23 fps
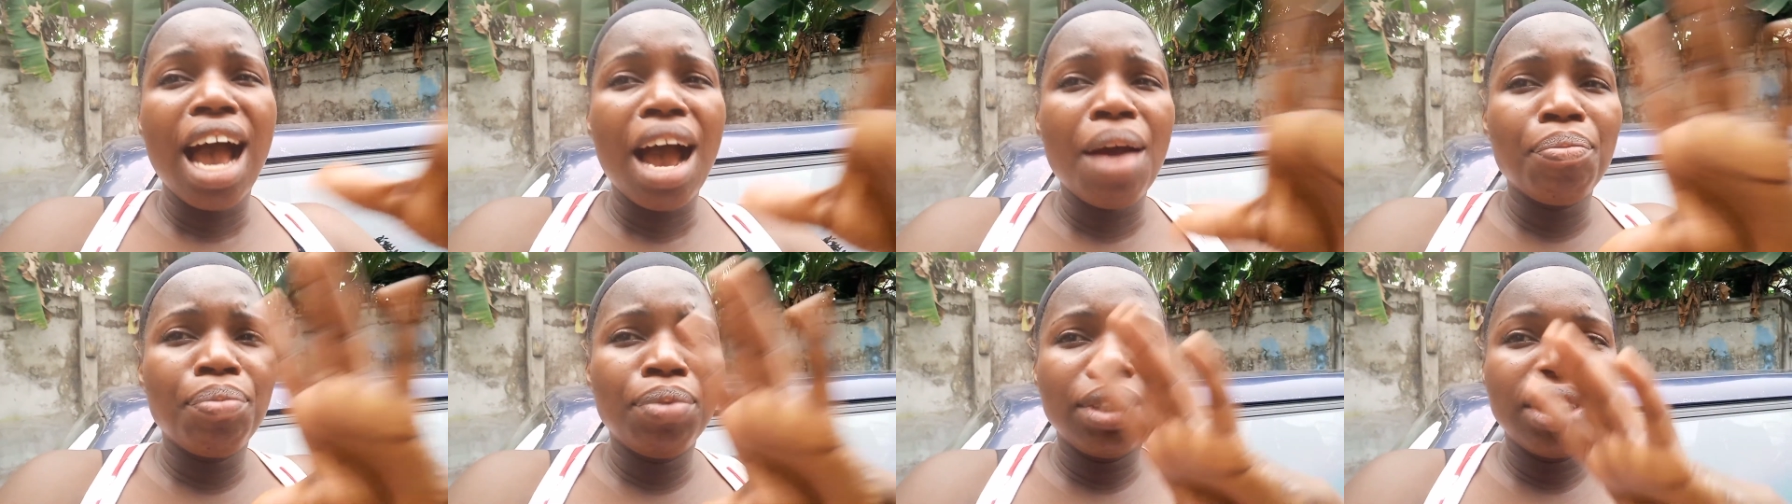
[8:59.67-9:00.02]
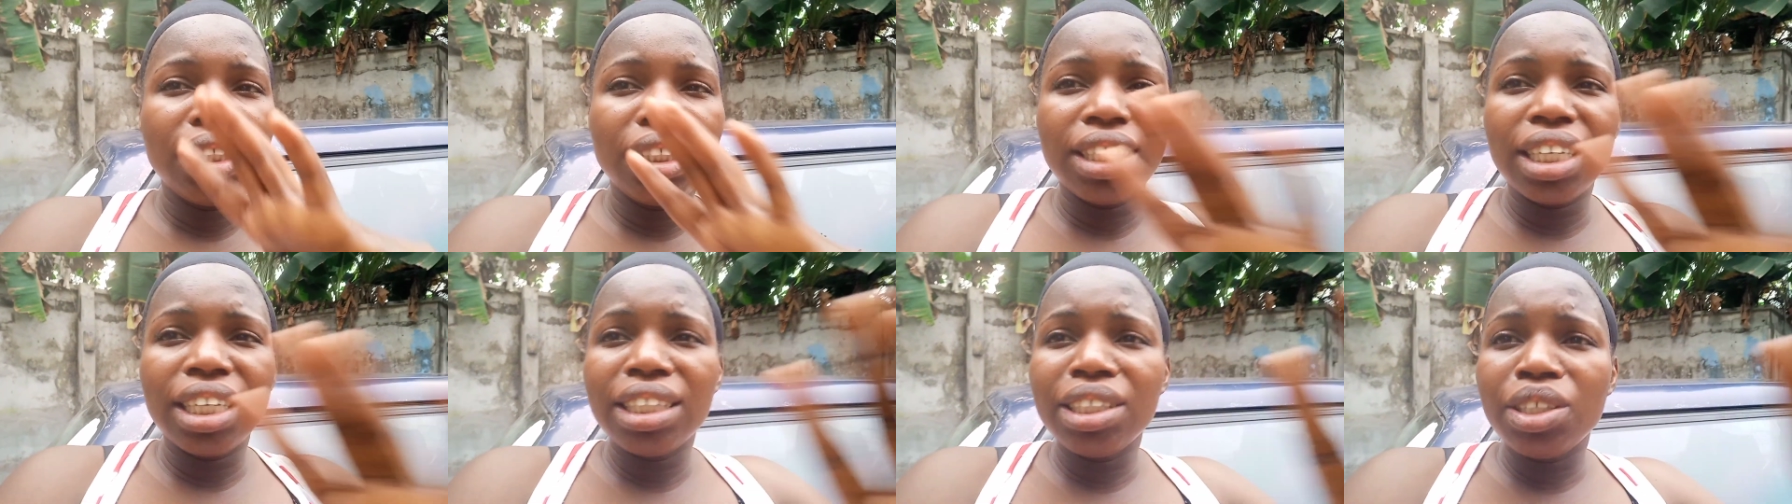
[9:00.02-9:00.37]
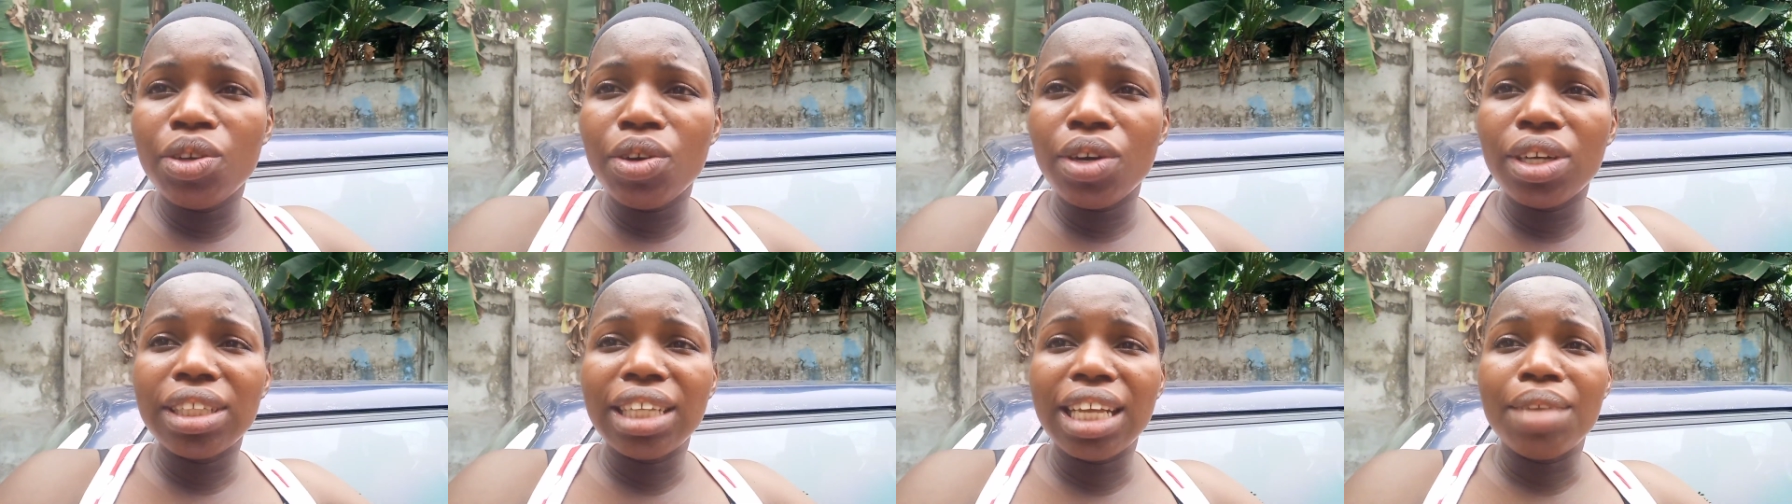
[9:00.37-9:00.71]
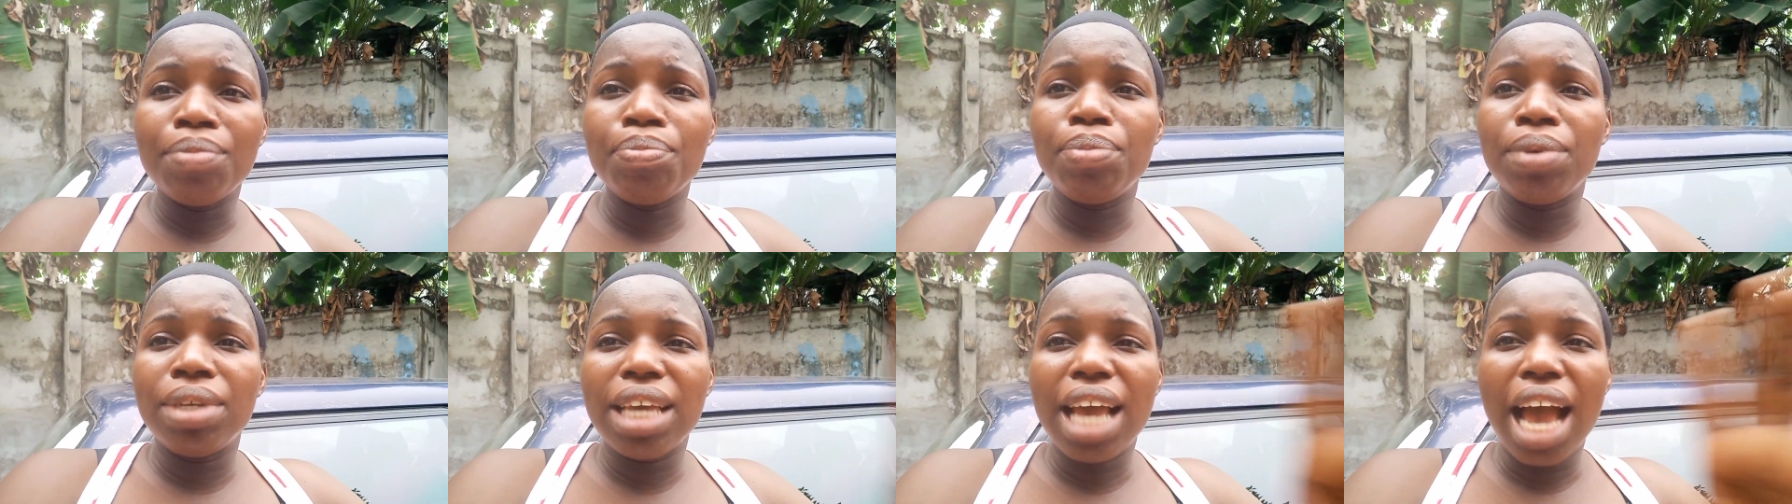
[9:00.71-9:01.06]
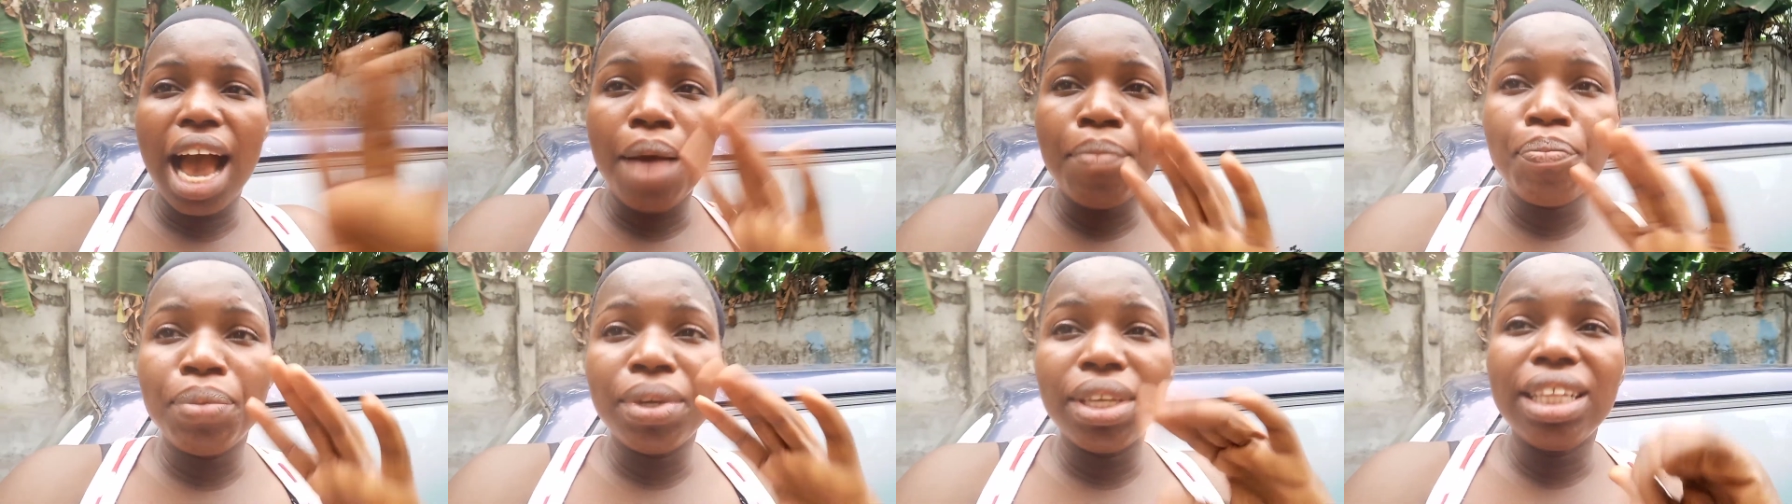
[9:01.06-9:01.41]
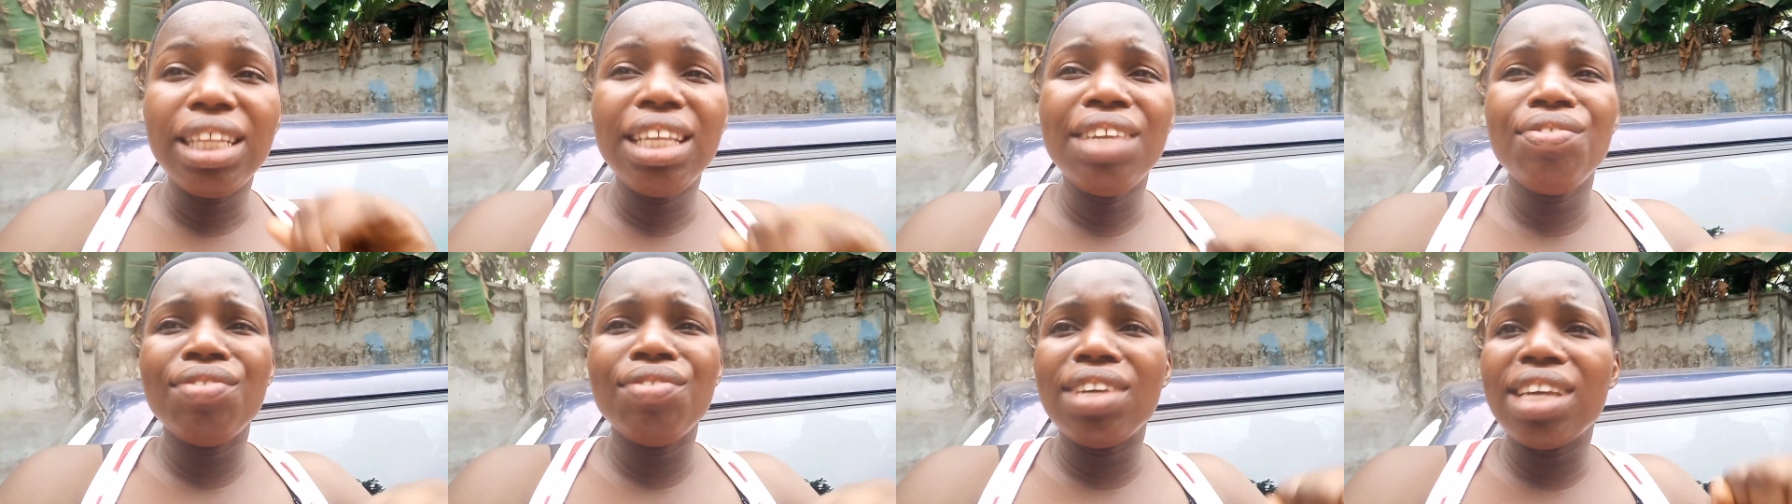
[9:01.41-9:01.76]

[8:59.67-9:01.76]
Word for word: Appreciate God and be happy. Live